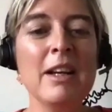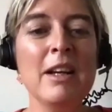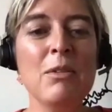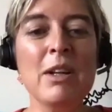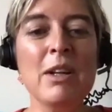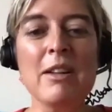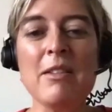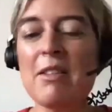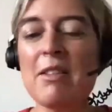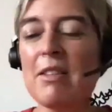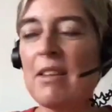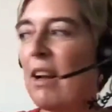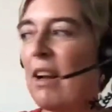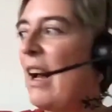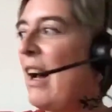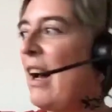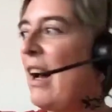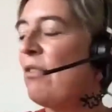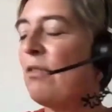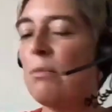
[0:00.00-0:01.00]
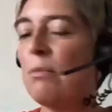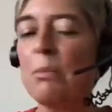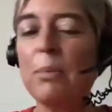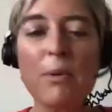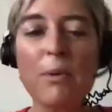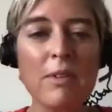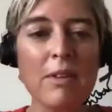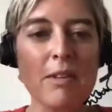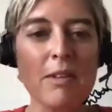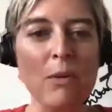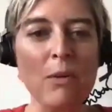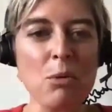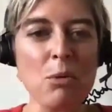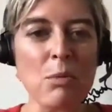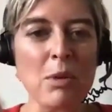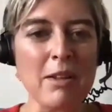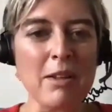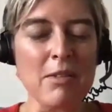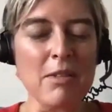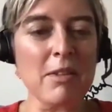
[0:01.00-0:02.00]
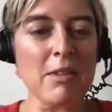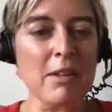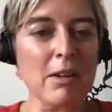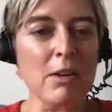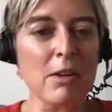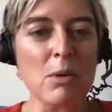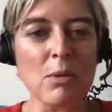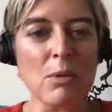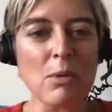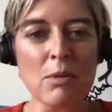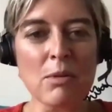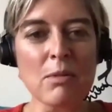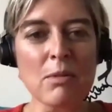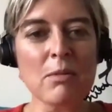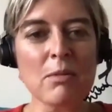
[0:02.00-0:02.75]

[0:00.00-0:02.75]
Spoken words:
We can still have post-it notes. We can still use